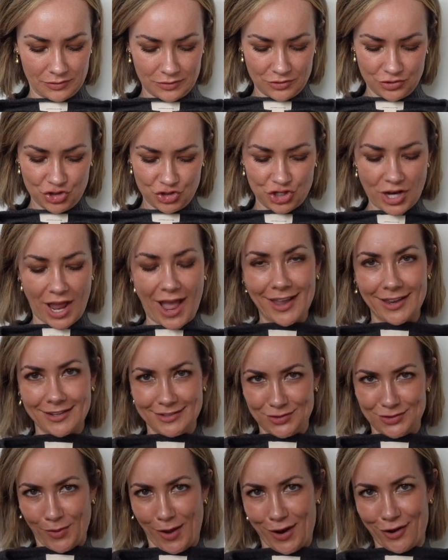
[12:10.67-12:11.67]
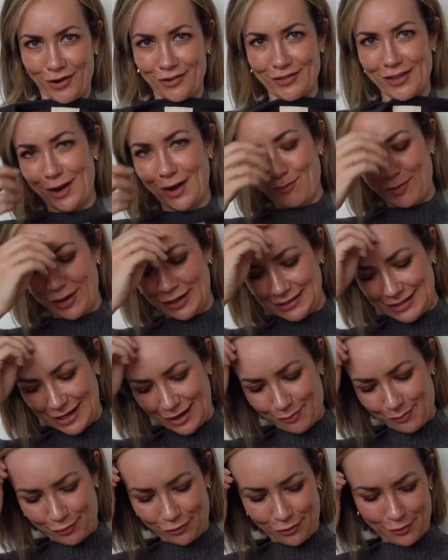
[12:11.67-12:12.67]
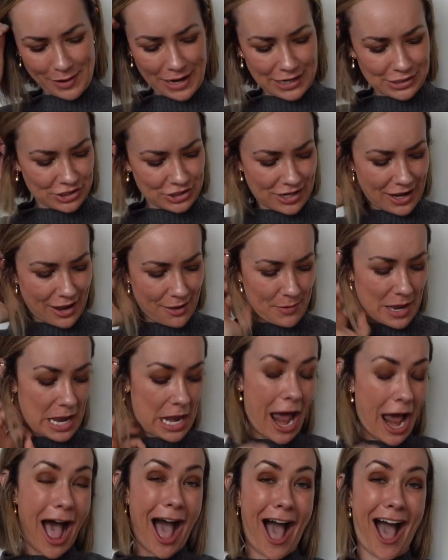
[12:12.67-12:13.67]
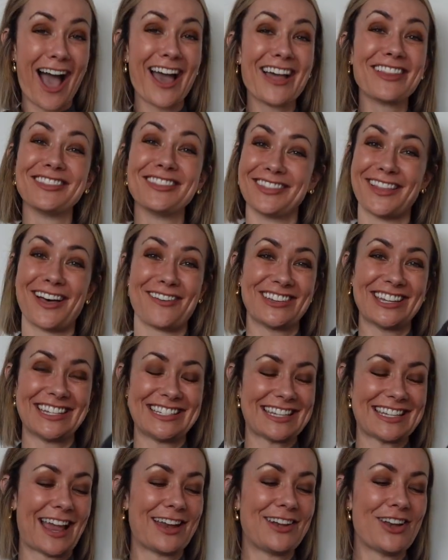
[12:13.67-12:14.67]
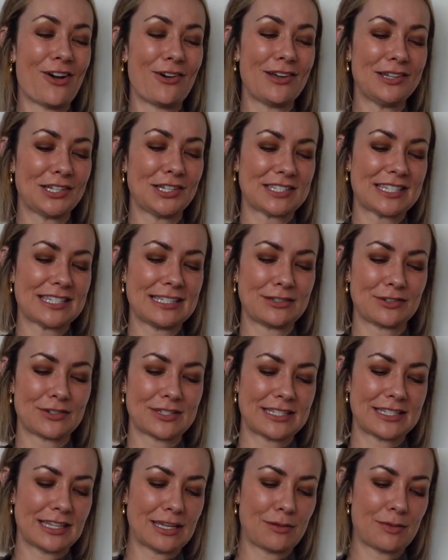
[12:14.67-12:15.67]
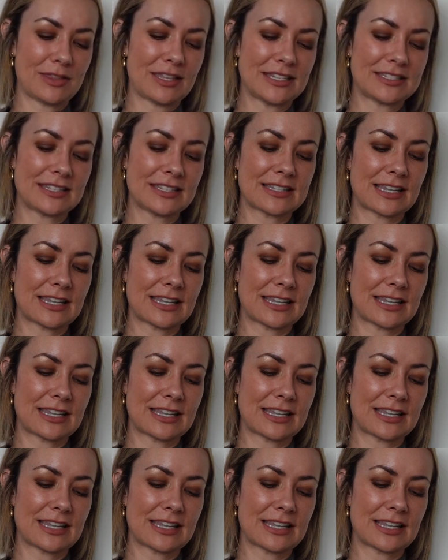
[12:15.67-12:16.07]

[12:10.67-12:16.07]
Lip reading: giant sweater that I picked up from H&M, and I love it. I know it looks a little silly, but this is